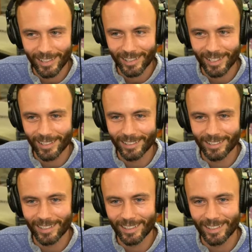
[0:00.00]

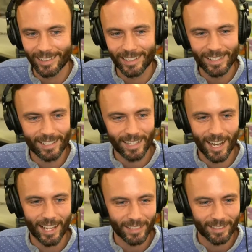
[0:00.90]
again, this is
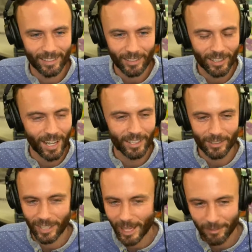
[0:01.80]
not you're not
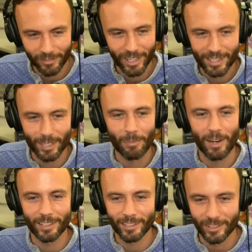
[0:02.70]
gamifying to
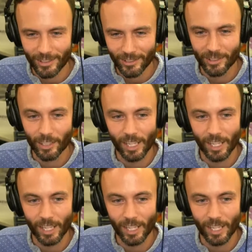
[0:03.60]
punish your students.